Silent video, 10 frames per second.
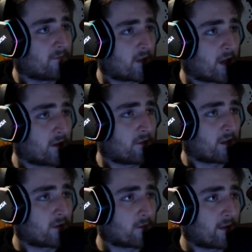Do you
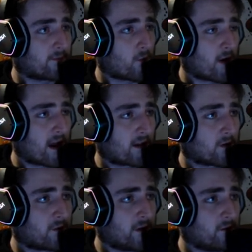still remember what I
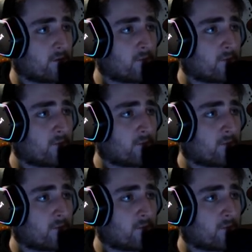taught you?